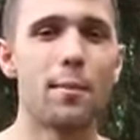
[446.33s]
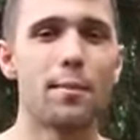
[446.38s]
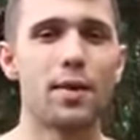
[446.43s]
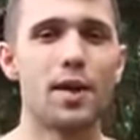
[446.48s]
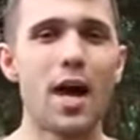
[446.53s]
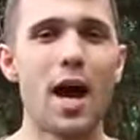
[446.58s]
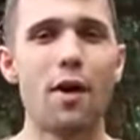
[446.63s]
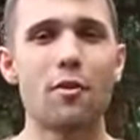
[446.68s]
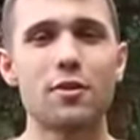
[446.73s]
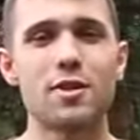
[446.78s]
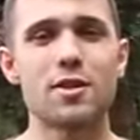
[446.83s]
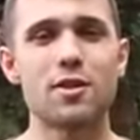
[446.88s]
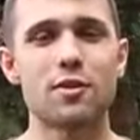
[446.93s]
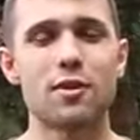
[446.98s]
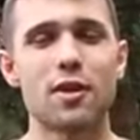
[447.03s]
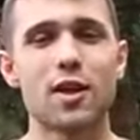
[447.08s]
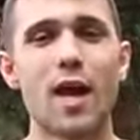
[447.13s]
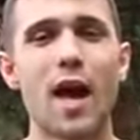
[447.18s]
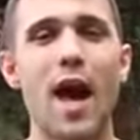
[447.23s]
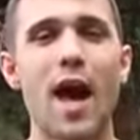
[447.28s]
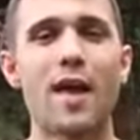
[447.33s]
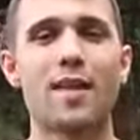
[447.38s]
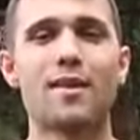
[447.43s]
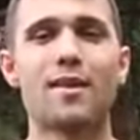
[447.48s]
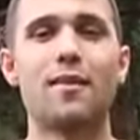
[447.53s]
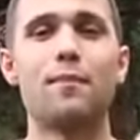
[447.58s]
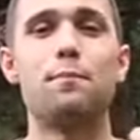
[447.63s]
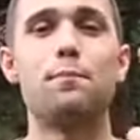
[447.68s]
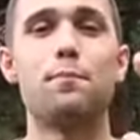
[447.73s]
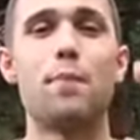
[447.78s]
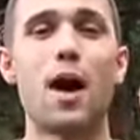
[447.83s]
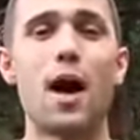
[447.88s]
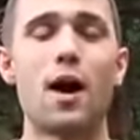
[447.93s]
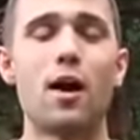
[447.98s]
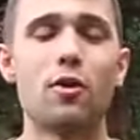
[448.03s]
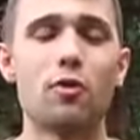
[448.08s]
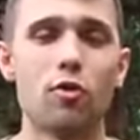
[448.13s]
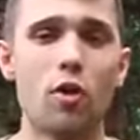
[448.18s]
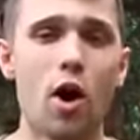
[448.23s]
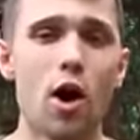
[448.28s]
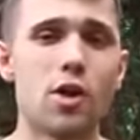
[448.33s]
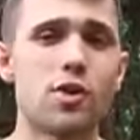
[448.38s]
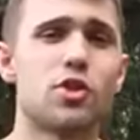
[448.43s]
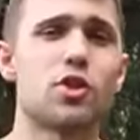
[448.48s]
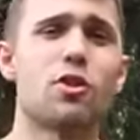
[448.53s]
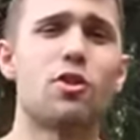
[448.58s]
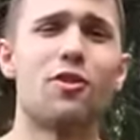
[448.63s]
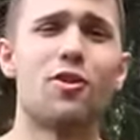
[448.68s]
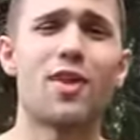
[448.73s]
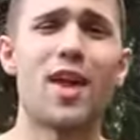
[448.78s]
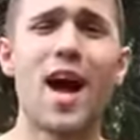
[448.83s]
but now let's look at the biological,